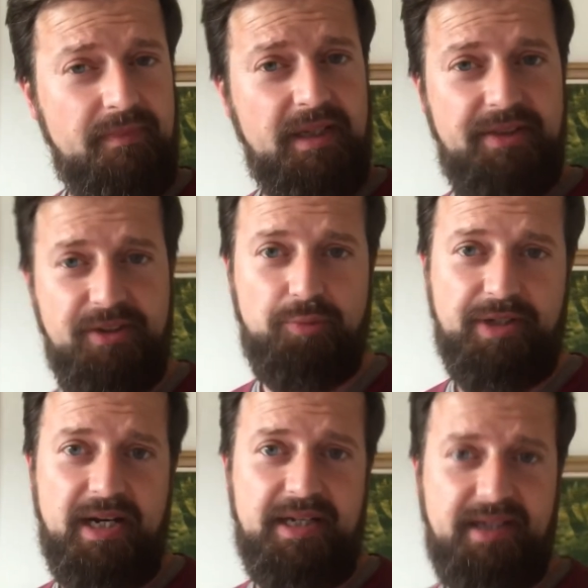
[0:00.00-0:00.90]
In this
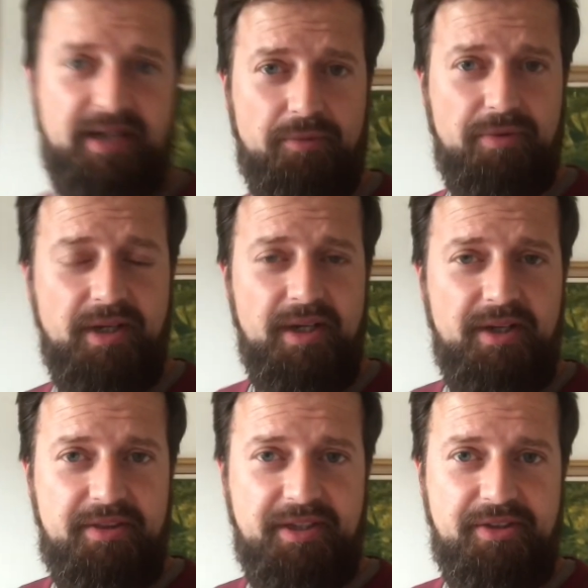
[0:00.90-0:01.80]
regard, I
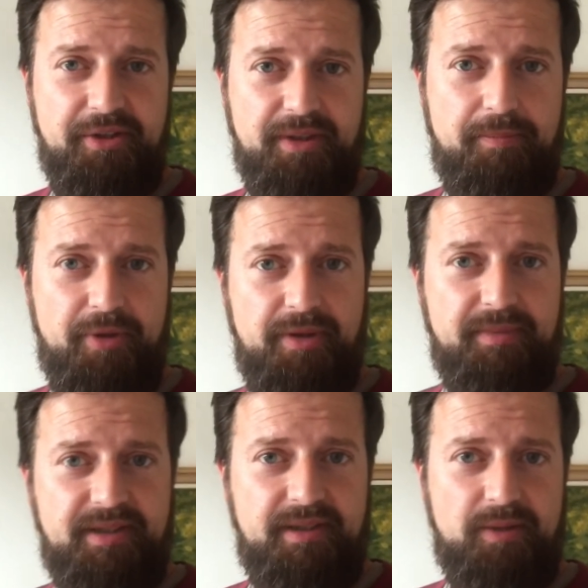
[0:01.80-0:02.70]
think the Unaburnum
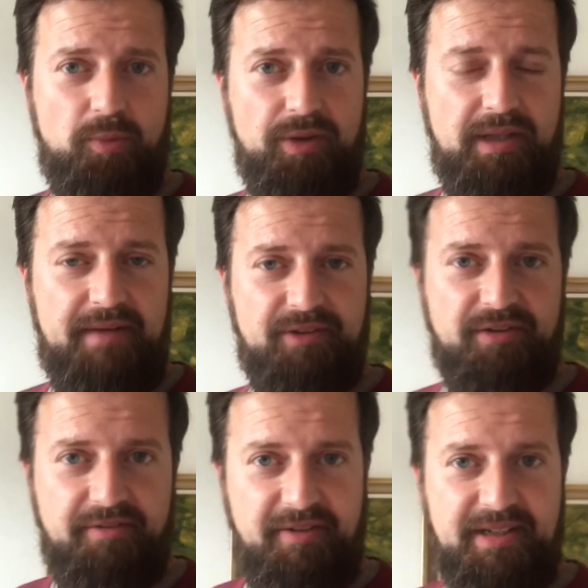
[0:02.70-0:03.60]
uh, will have a
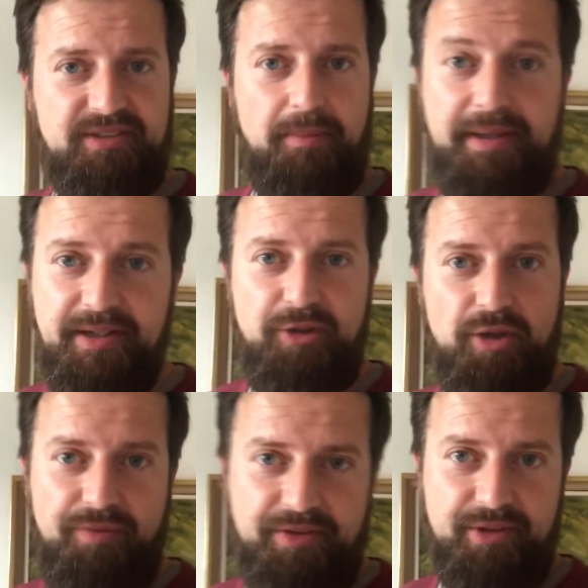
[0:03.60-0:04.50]
faster mana
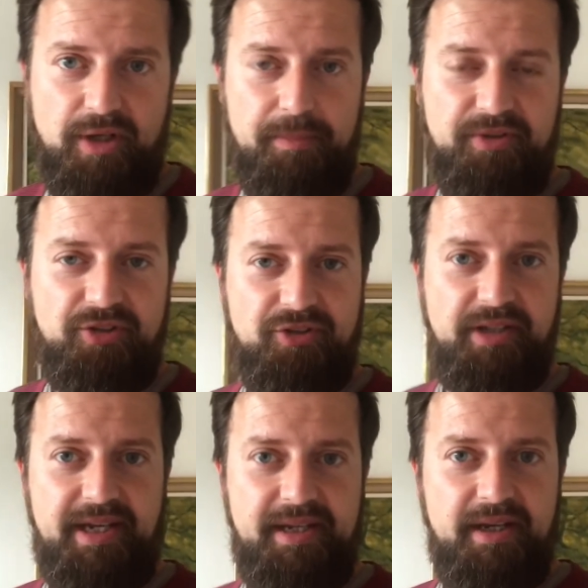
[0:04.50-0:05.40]
curve than the Composition
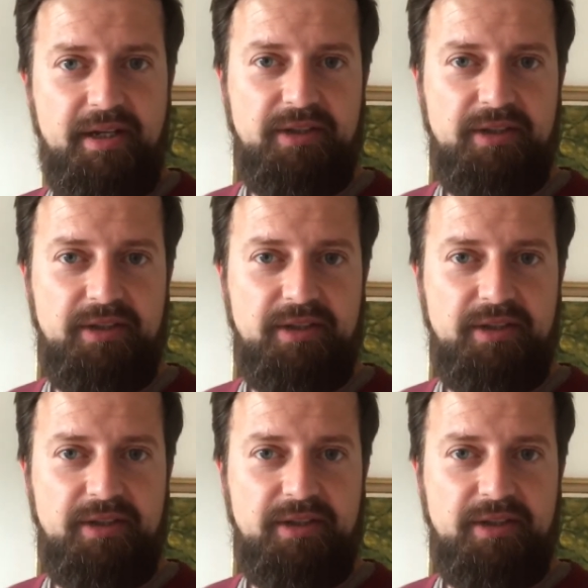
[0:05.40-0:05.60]
A,